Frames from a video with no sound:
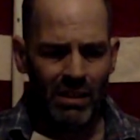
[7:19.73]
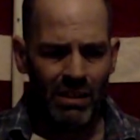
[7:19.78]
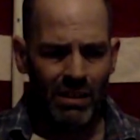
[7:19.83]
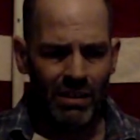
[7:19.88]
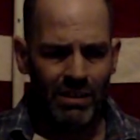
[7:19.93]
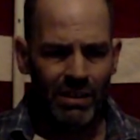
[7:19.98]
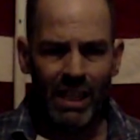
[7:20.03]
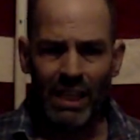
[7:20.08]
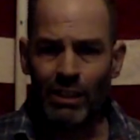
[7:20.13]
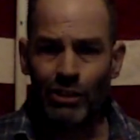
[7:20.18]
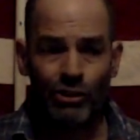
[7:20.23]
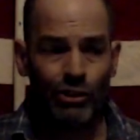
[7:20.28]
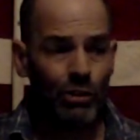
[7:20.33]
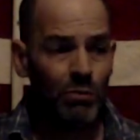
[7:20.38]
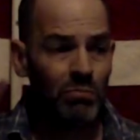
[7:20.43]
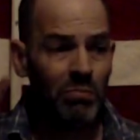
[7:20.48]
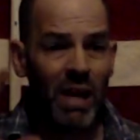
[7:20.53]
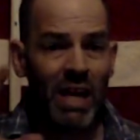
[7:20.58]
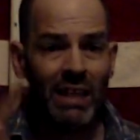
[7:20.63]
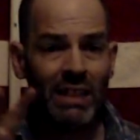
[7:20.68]
they should
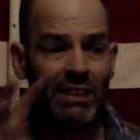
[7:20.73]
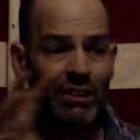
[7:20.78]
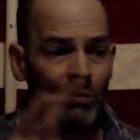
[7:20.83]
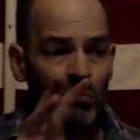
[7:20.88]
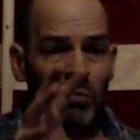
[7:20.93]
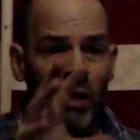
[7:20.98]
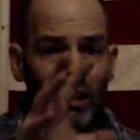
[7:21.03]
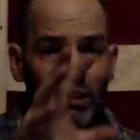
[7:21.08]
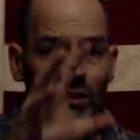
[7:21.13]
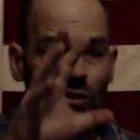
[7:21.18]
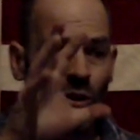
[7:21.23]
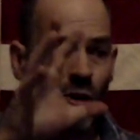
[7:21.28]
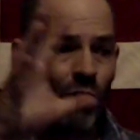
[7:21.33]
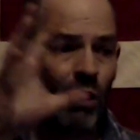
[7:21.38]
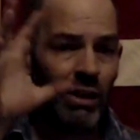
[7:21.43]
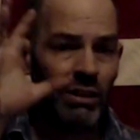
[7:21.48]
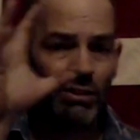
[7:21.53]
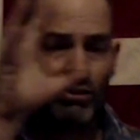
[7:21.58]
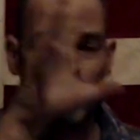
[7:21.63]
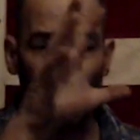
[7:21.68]
make as much
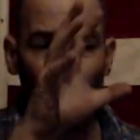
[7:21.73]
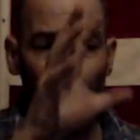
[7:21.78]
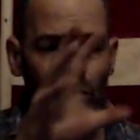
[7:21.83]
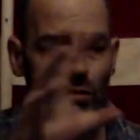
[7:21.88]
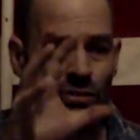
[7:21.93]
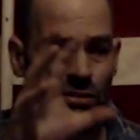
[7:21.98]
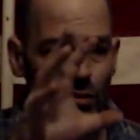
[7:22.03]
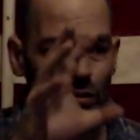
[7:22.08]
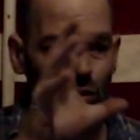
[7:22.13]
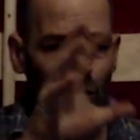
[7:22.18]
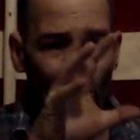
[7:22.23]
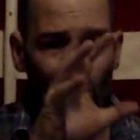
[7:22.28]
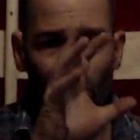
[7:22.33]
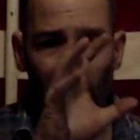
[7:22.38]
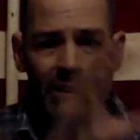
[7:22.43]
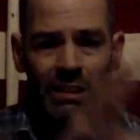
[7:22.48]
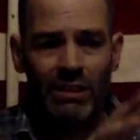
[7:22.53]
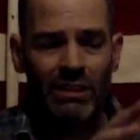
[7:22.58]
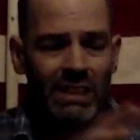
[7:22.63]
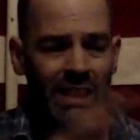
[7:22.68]
on Social
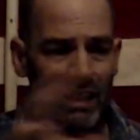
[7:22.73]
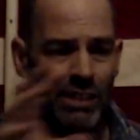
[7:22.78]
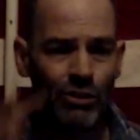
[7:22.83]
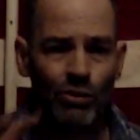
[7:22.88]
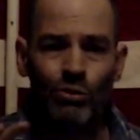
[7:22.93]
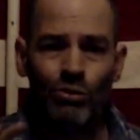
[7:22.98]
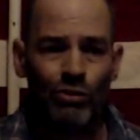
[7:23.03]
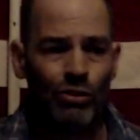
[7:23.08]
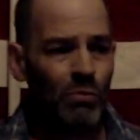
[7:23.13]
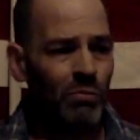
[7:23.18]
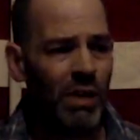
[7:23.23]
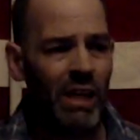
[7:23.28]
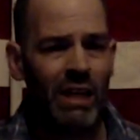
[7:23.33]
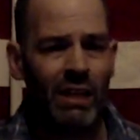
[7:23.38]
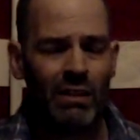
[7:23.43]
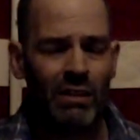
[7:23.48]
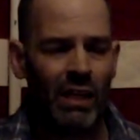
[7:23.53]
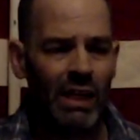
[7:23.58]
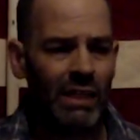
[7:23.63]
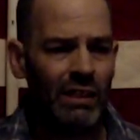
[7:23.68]
Security as they used to make,
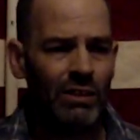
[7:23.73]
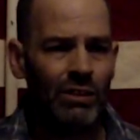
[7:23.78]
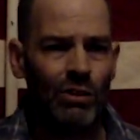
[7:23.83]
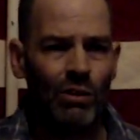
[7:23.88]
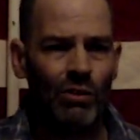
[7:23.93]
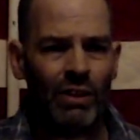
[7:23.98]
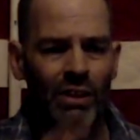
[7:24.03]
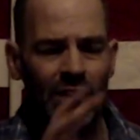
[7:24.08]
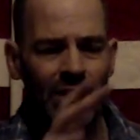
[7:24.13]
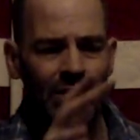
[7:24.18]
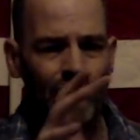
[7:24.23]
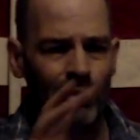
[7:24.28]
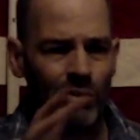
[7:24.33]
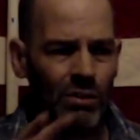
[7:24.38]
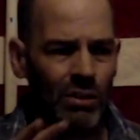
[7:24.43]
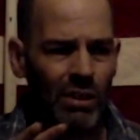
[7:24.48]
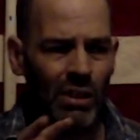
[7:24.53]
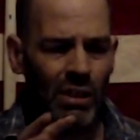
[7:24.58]
like, you know, that it should.